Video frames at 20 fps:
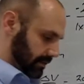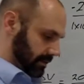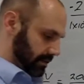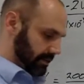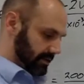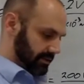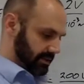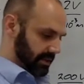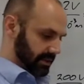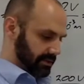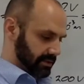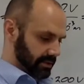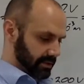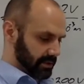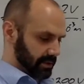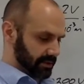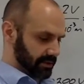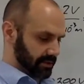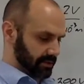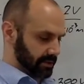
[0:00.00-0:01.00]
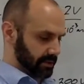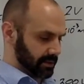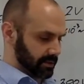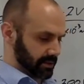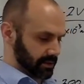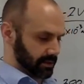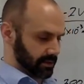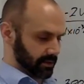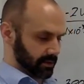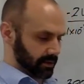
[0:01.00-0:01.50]
because that's the distance.
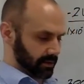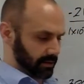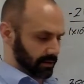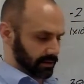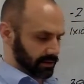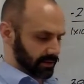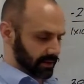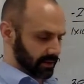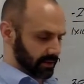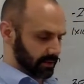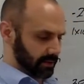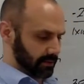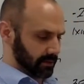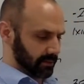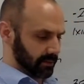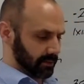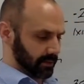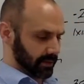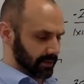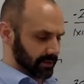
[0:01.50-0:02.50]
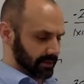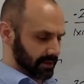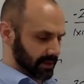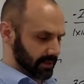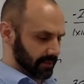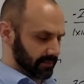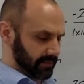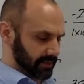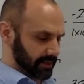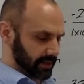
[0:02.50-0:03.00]
The point at the
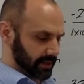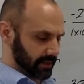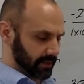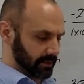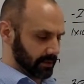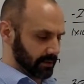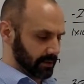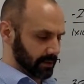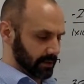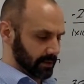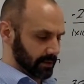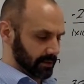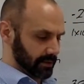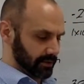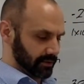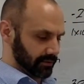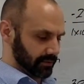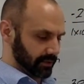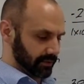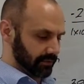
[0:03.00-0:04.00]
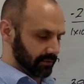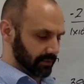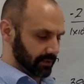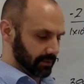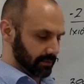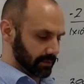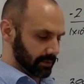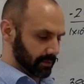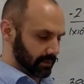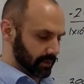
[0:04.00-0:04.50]
top of his head is roughly
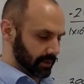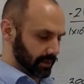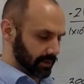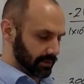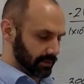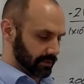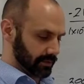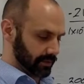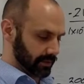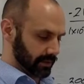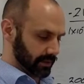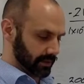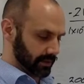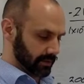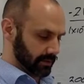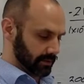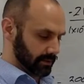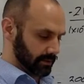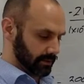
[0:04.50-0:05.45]
midway between,